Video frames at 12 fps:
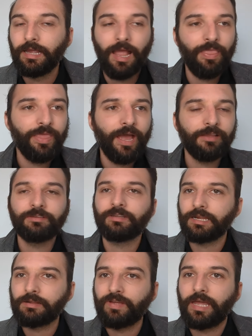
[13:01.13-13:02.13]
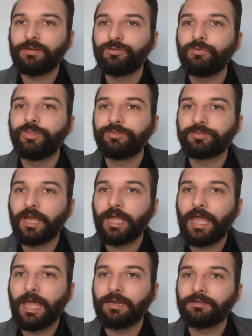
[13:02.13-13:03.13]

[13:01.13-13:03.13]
And that's the kind of attitude this guy had.